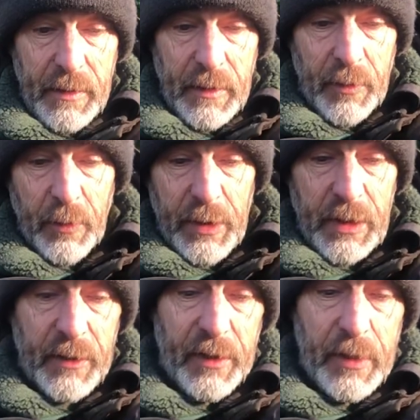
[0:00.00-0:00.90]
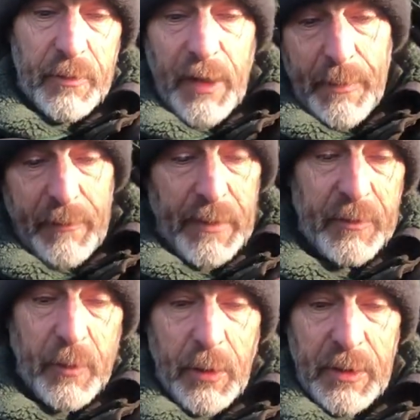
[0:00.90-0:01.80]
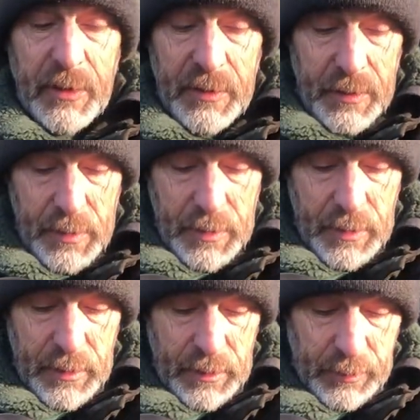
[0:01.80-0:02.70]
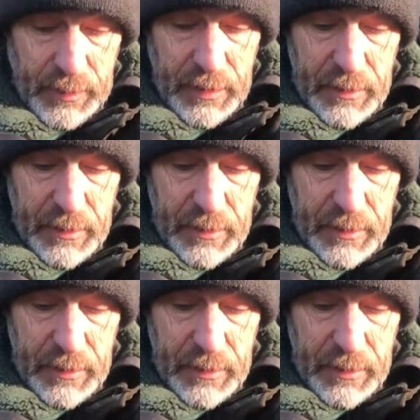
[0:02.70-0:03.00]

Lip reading: and all you're going to do is wrap it round twice, okay?